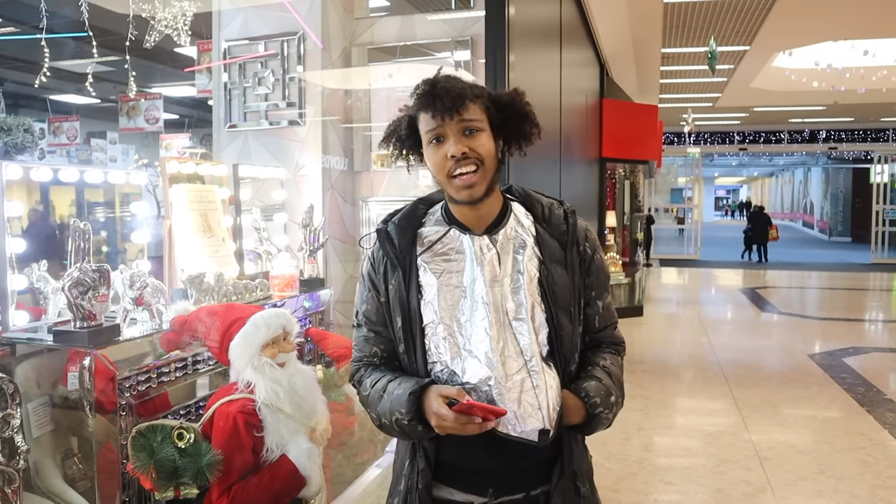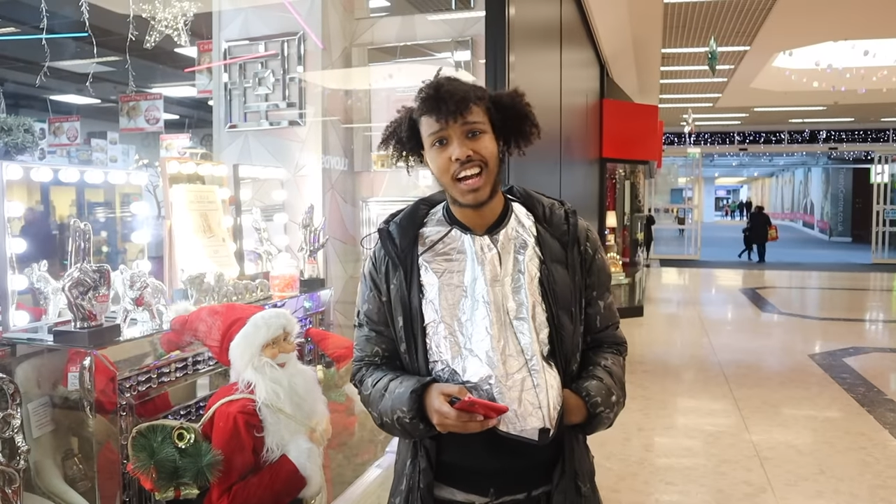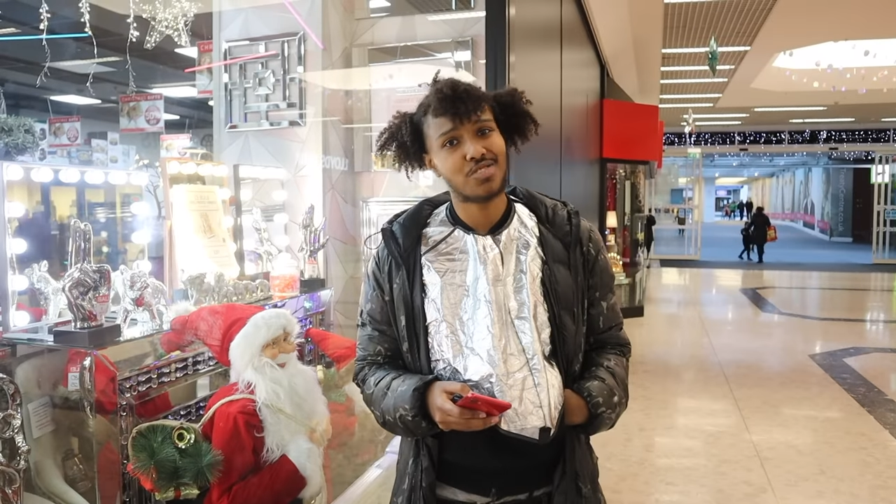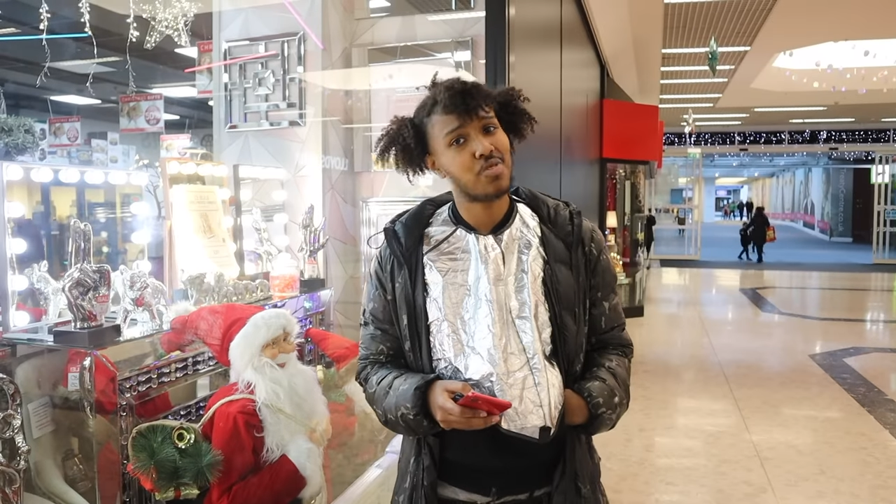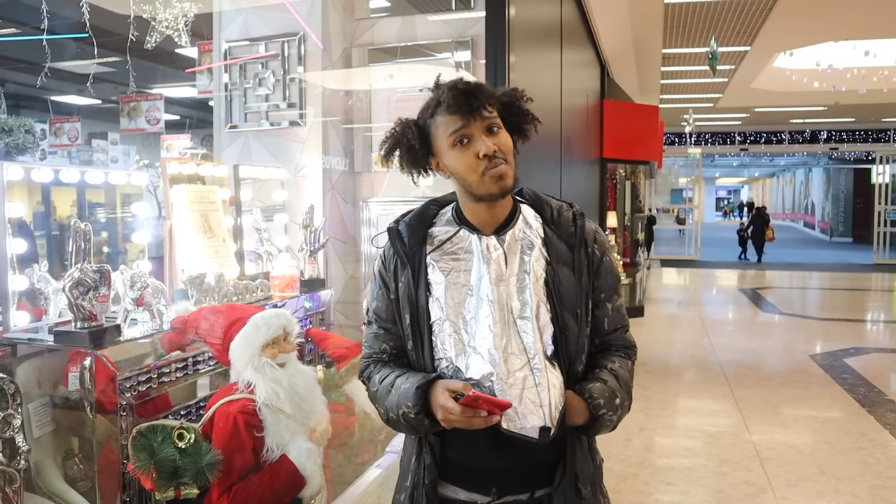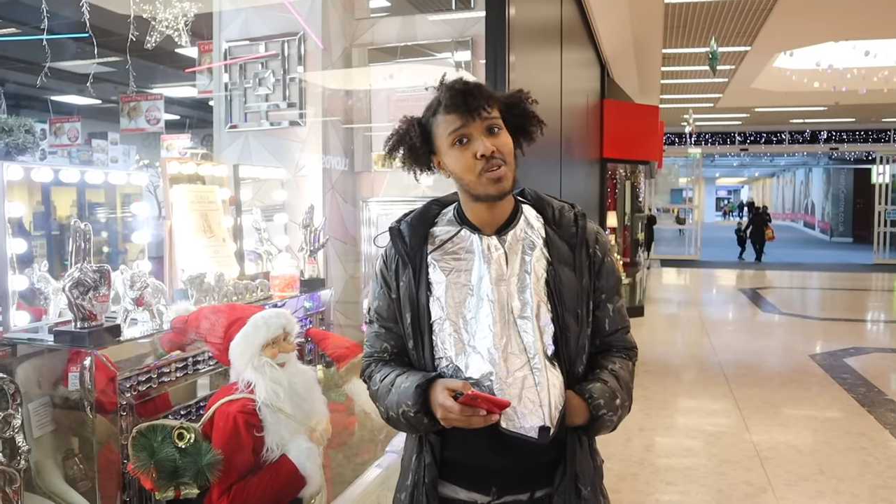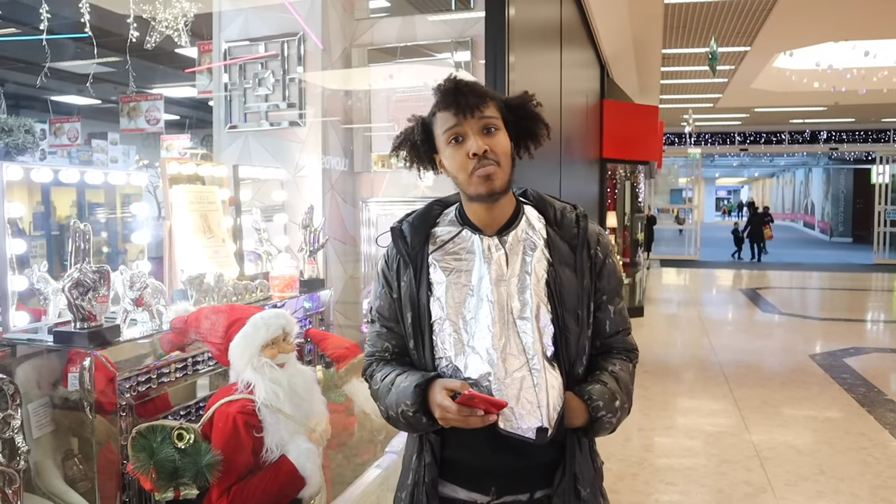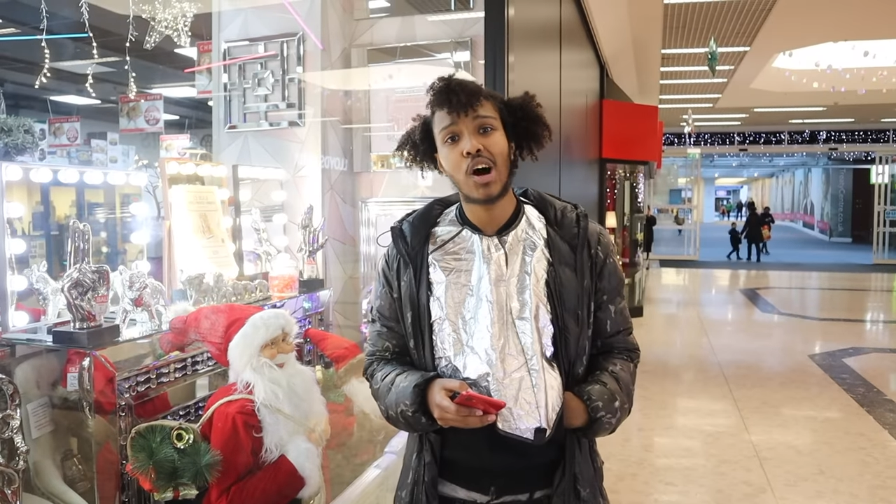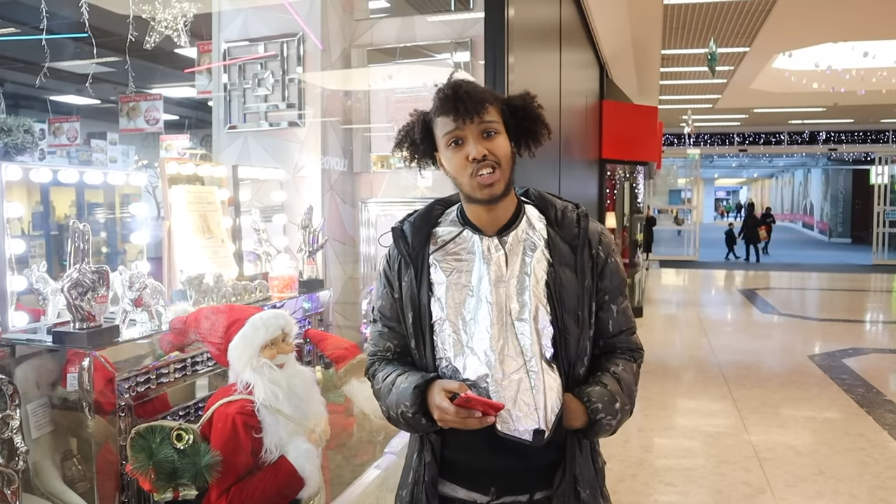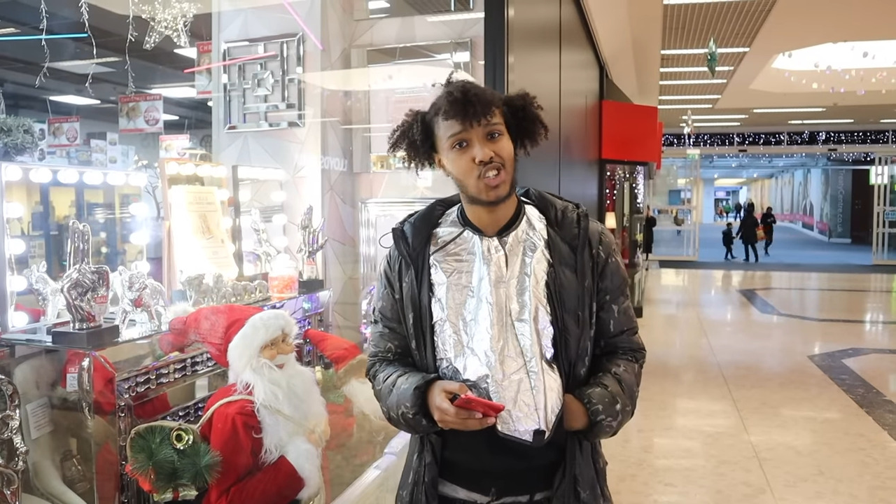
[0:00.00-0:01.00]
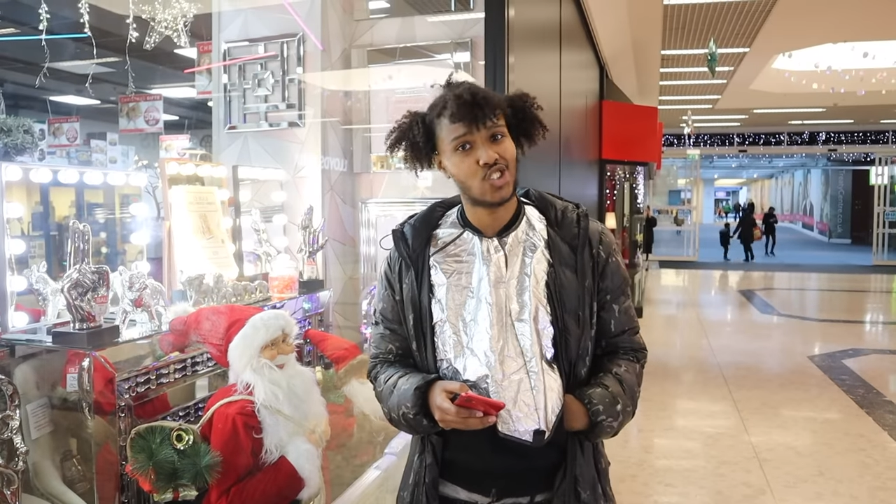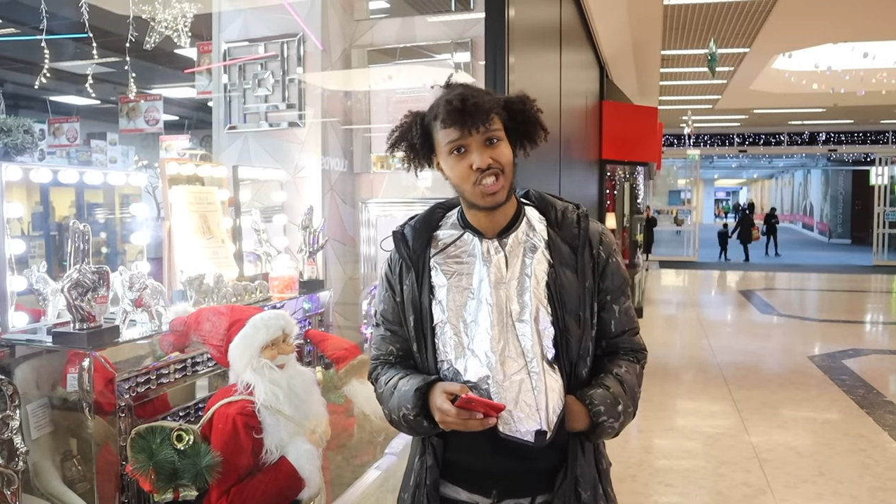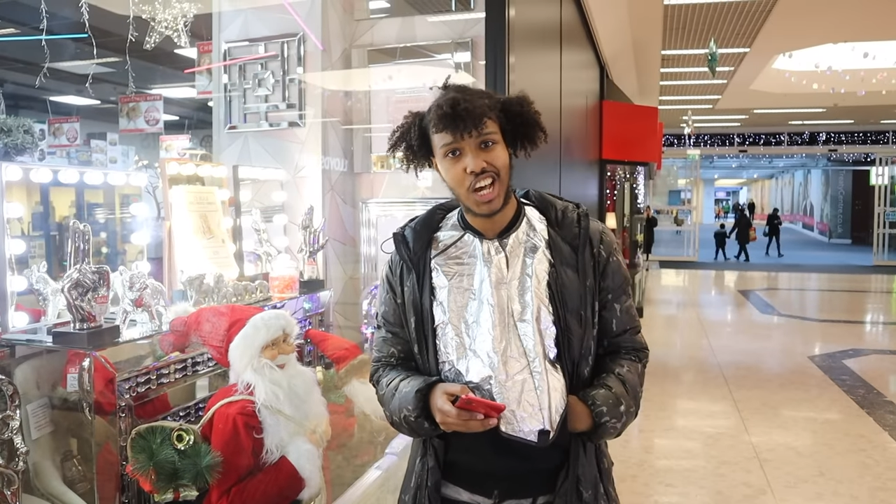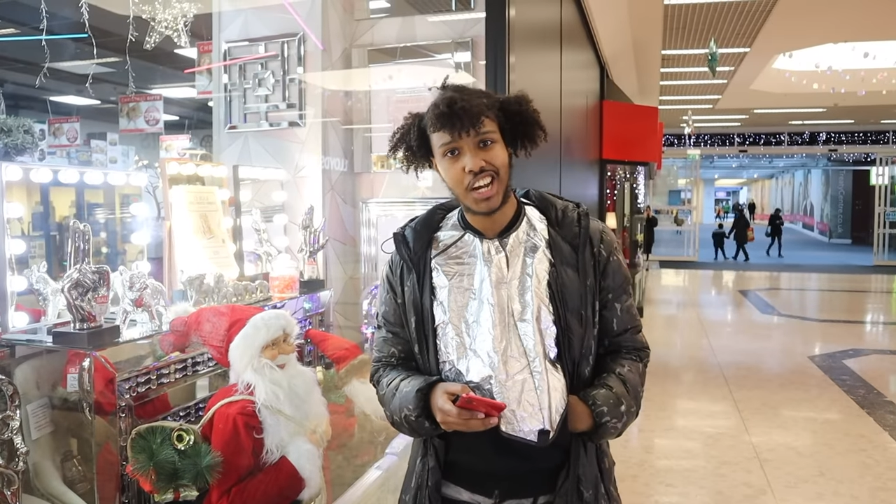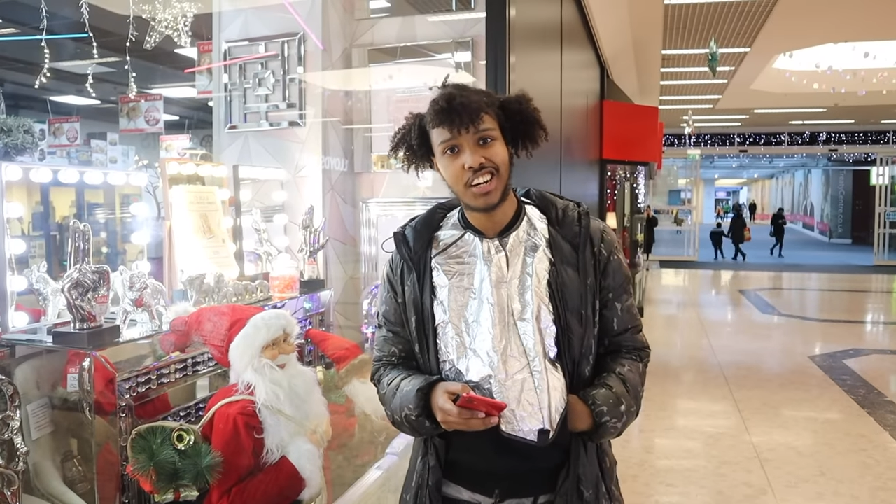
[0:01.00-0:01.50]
guy's probably munch or something.